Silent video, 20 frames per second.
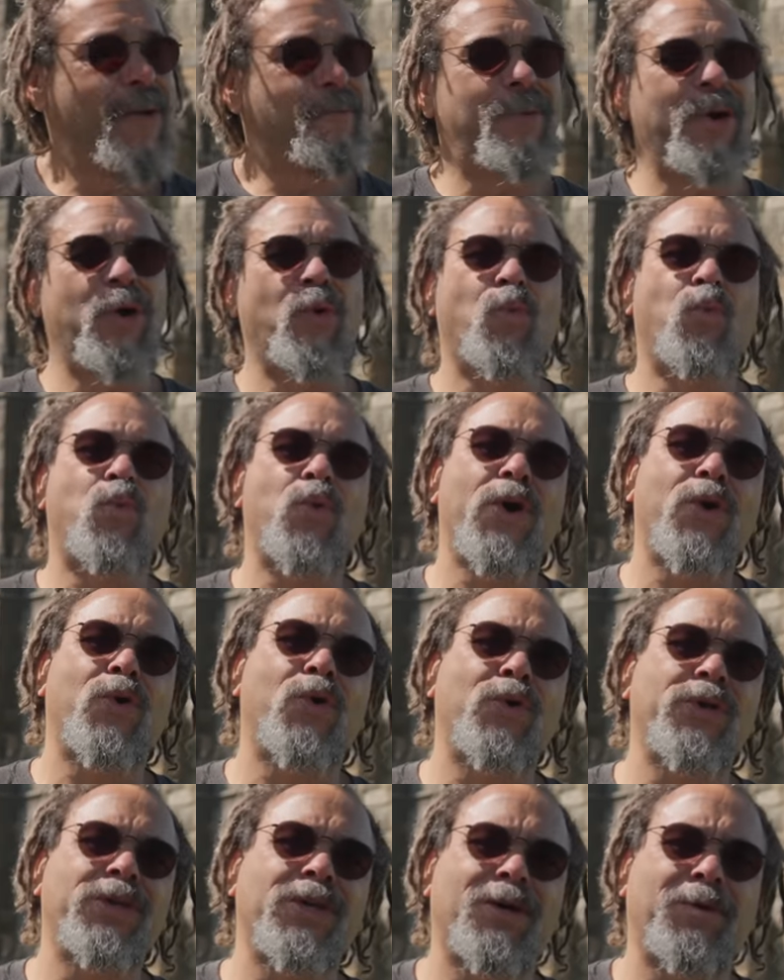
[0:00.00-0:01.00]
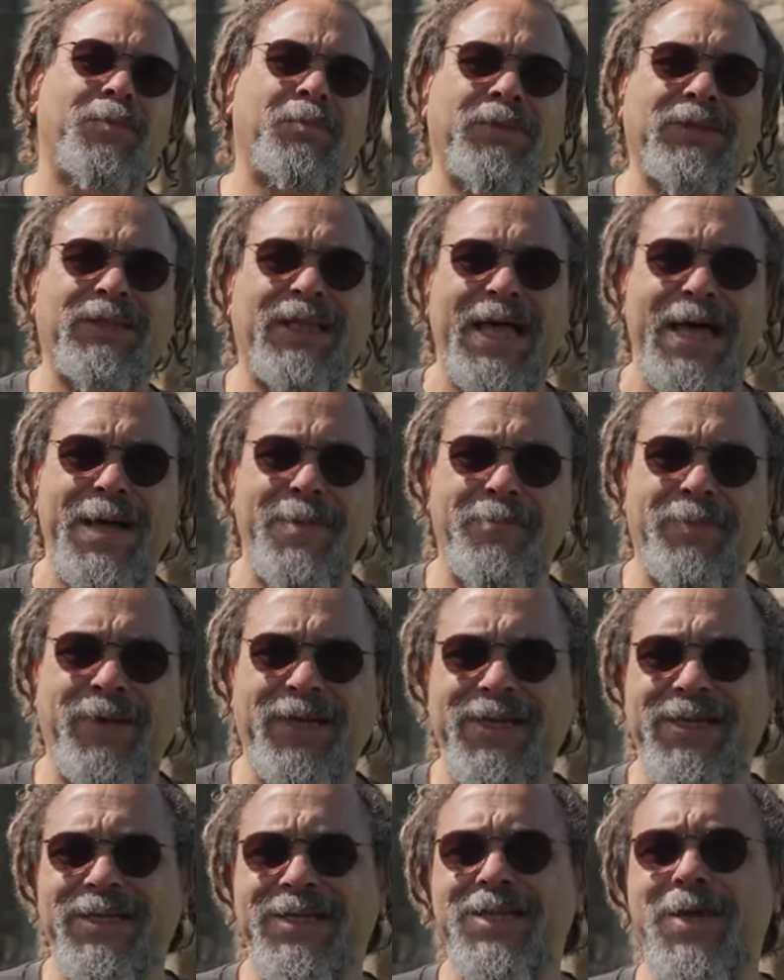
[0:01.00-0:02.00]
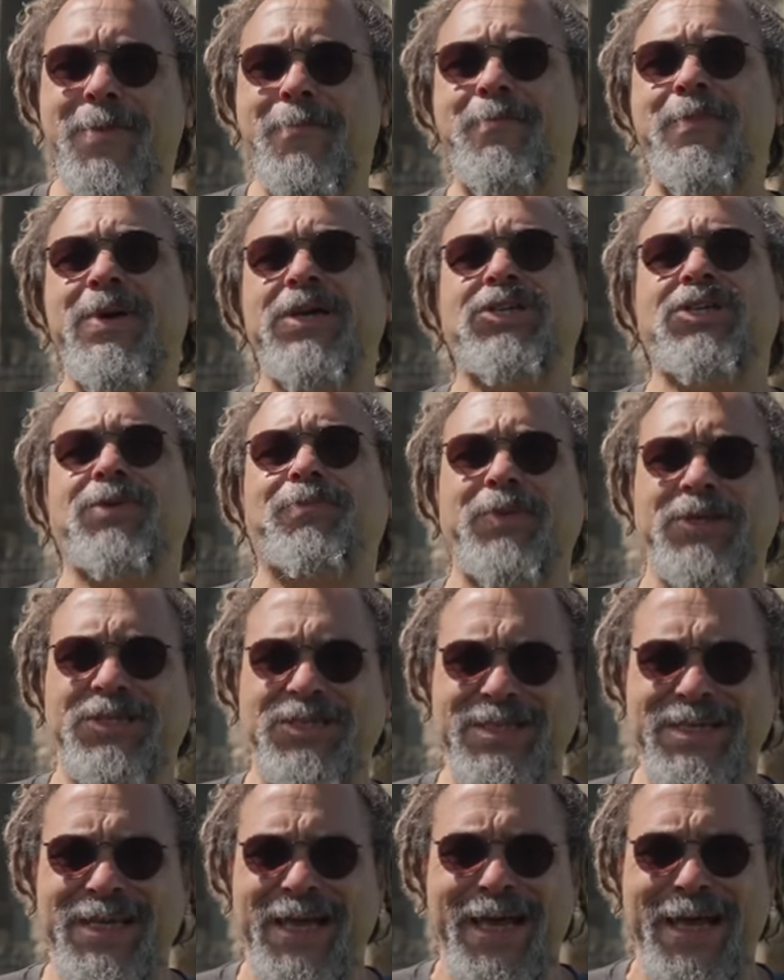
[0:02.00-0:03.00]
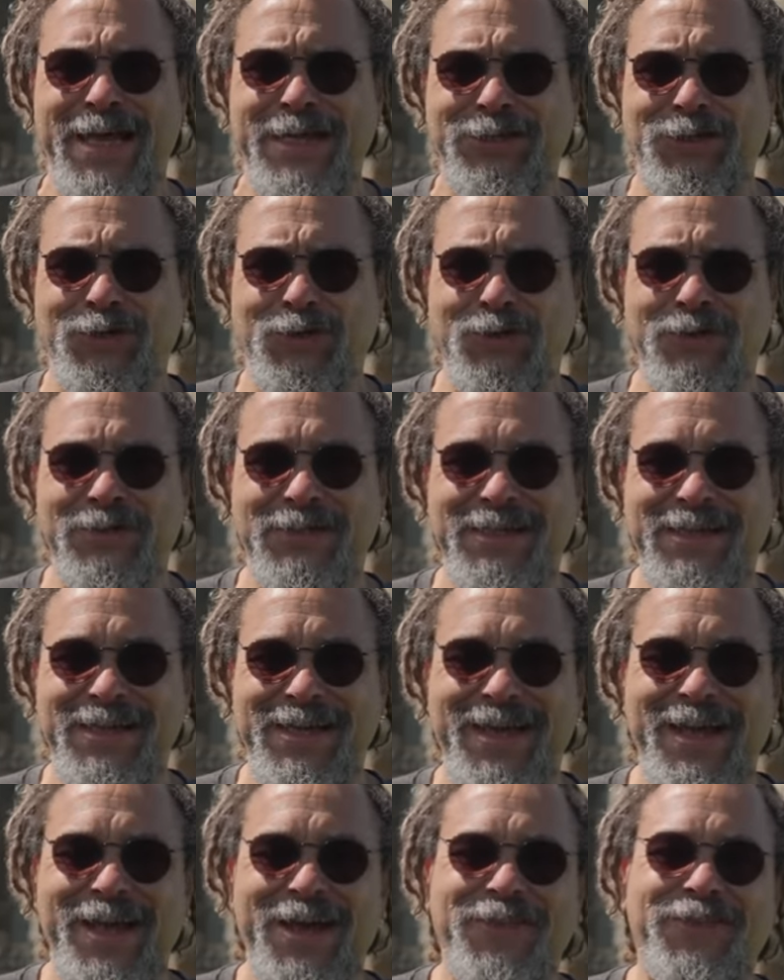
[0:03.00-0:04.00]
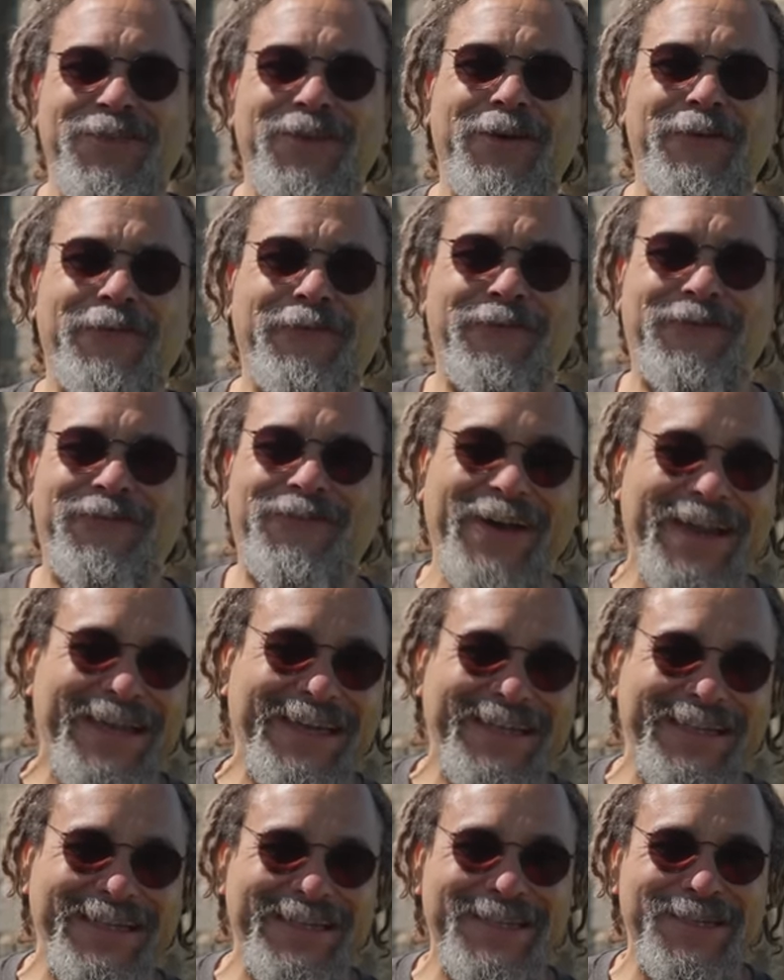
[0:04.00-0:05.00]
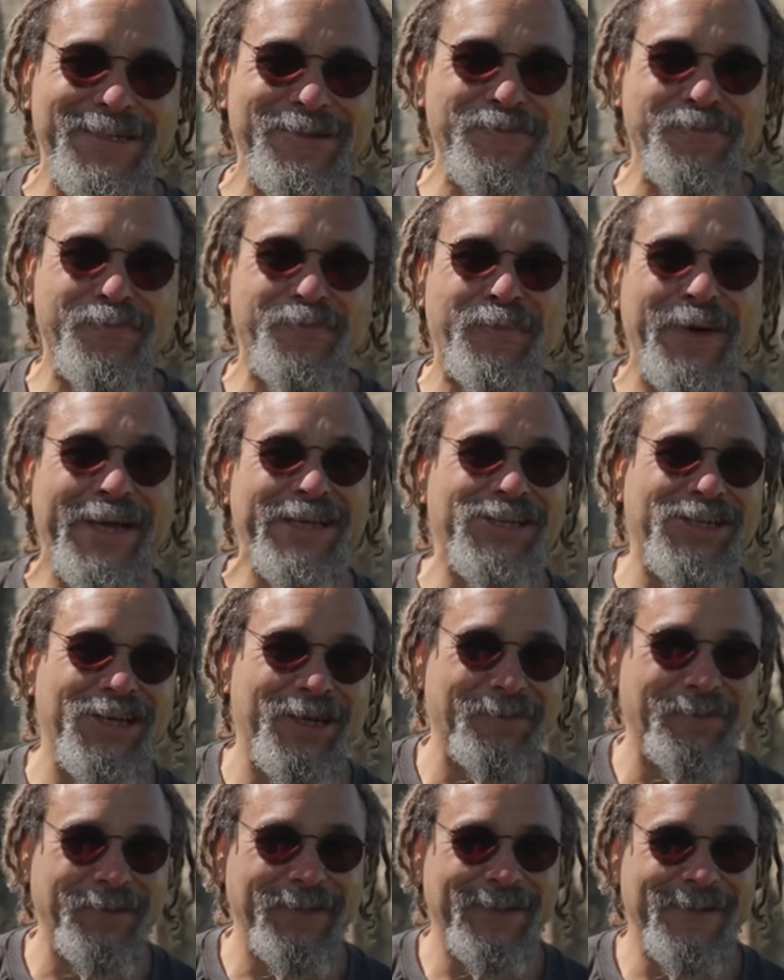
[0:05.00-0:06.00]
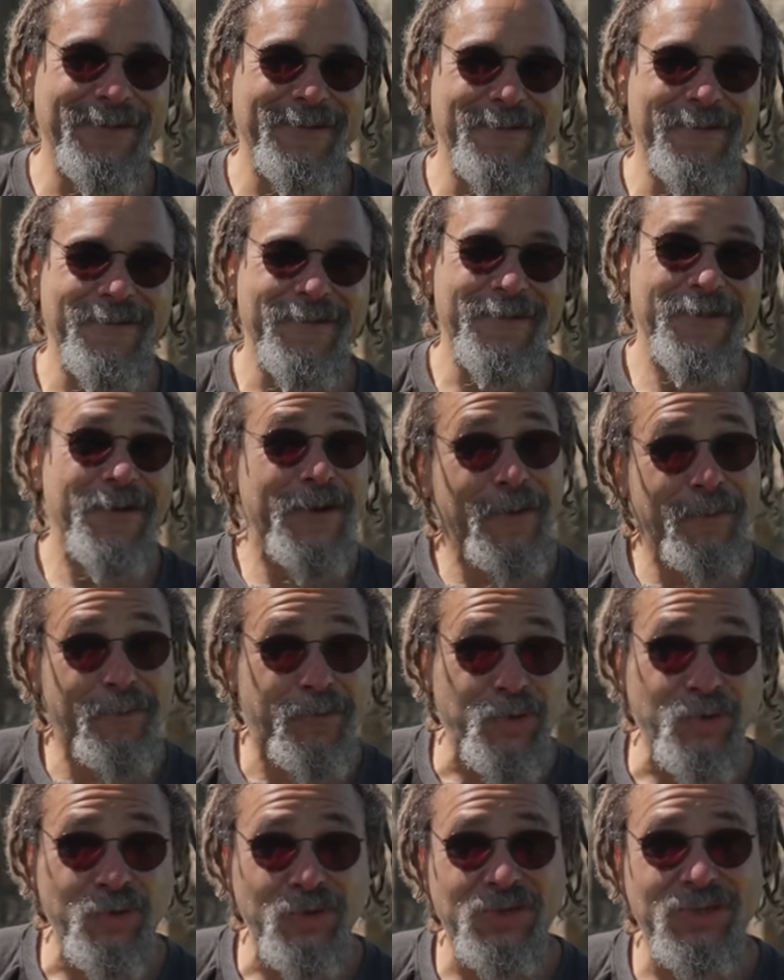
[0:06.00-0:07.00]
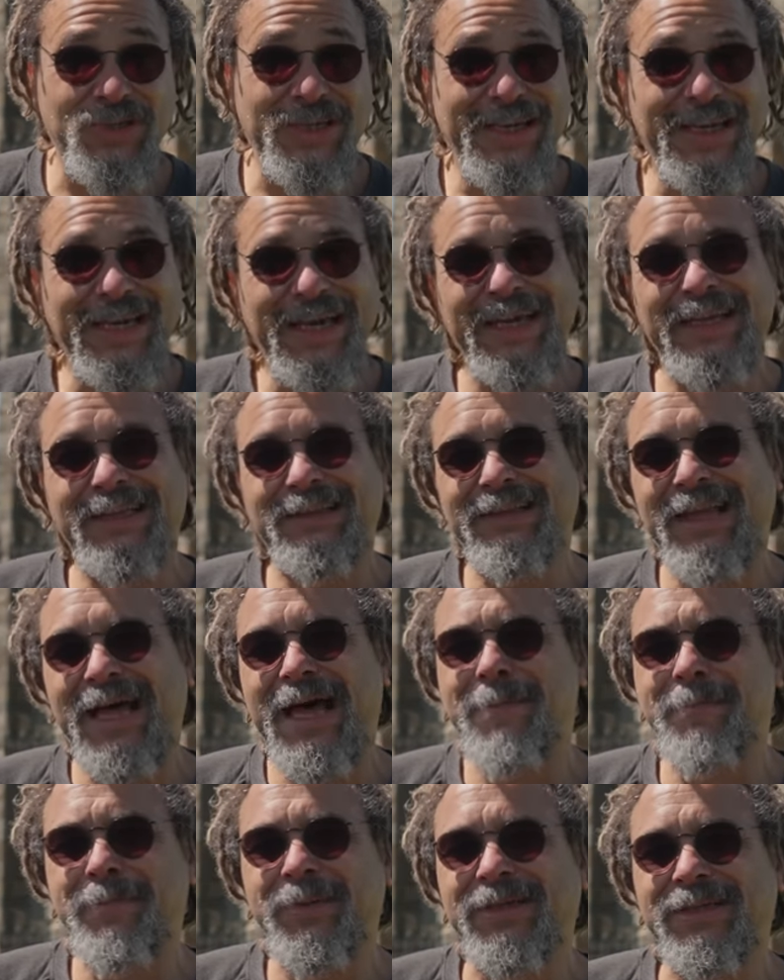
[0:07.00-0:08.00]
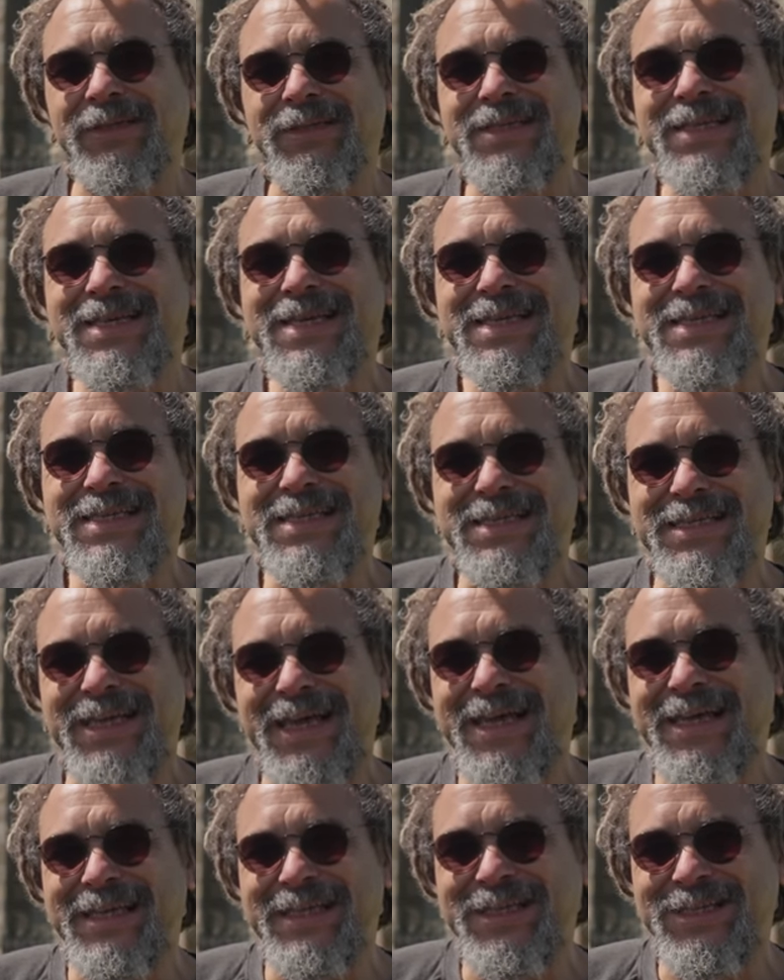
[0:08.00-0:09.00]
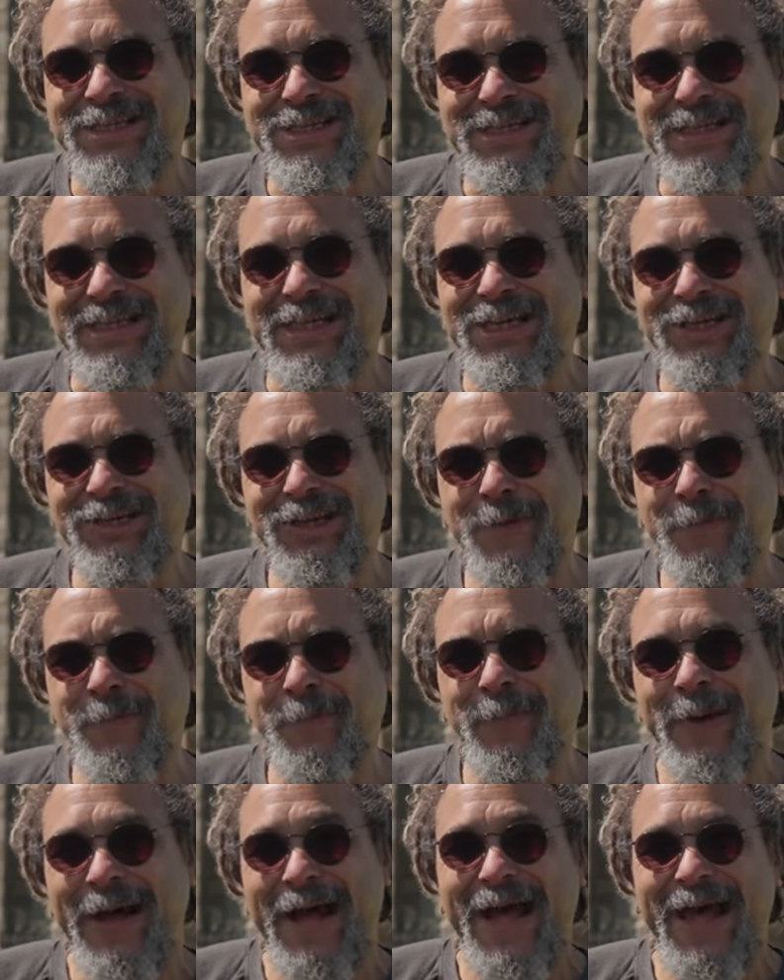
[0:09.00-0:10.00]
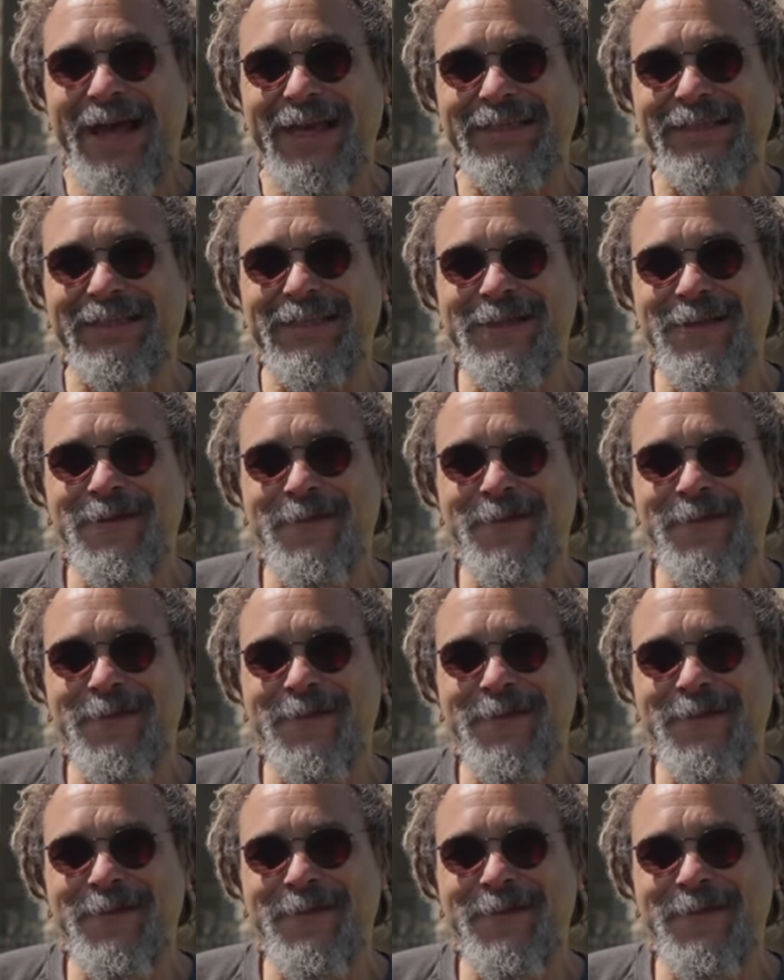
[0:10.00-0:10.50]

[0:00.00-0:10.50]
but William Lambert and the Bishop of St Andrews, the fighting bishop. Bruce and Lamberton sign a secret pact.